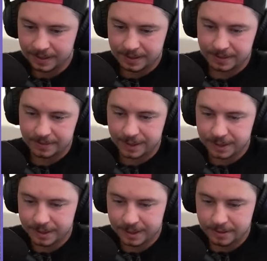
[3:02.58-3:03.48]
That
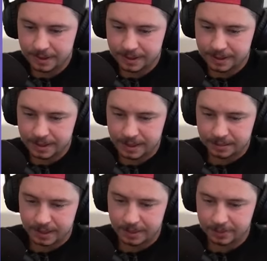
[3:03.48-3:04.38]
rage tower, it's gotta
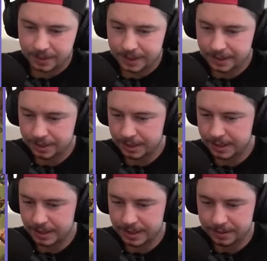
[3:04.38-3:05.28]
be covering the, it's just
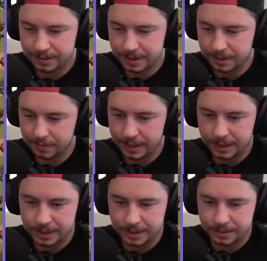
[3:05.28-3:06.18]
because the town hall's not awake,
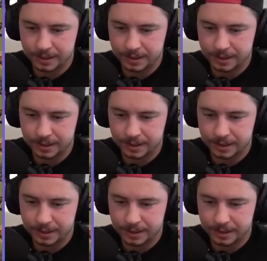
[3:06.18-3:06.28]
it doesn't look